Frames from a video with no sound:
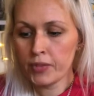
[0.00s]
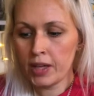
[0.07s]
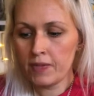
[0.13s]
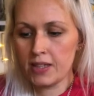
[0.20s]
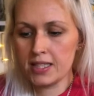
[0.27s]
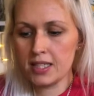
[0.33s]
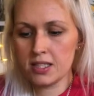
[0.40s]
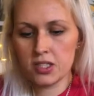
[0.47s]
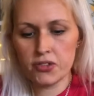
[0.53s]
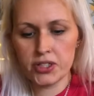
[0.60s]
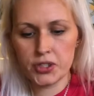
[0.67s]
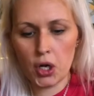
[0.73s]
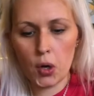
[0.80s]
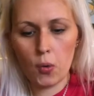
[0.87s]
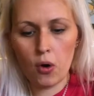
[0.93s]
This is the
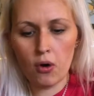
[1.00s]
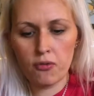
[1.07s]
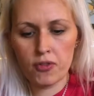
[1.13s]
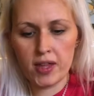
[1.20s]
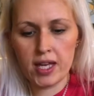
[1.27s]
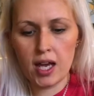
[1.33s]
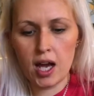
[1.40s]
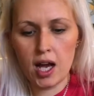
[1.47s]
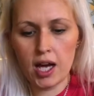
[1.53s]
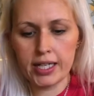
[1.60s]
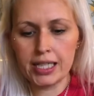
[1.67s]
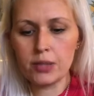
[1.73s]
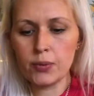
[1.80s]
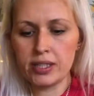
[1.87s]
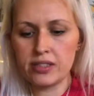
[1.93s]
result of the
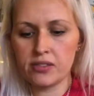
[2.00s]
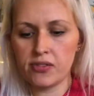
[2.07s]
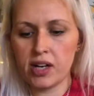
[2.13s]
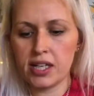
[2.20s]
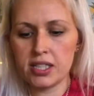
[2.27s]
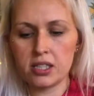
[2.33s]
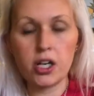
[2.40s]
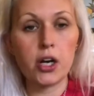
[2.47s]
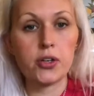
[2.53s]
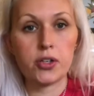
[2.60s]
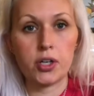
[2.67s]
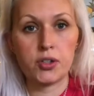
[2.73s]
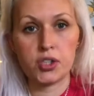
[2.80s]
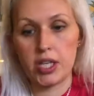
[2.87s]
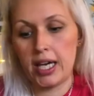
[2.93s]
unequally divided
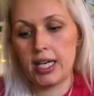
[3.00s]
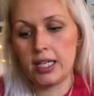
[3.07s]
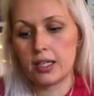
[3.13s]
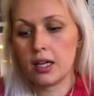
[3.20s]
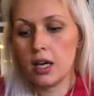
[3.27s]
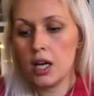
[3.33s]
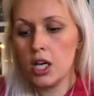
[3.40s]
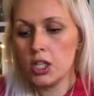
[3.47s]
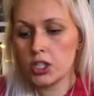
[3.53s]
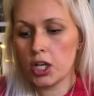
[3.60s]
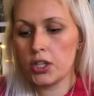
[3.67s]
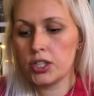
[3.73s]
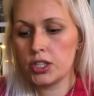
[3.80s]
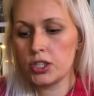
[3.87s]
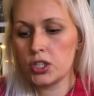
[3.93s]
cocoa chain.
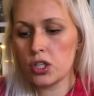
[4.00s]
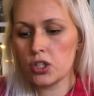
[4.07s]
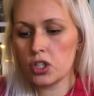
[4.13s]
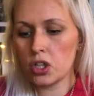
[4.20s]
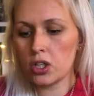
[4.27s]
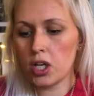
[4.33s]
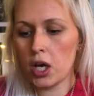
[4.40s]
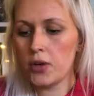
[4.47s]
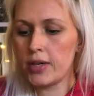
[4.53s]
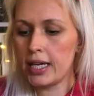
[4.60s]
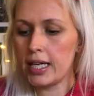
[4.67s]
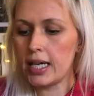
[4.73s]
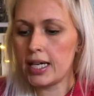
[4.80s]
Tony's Chocolonely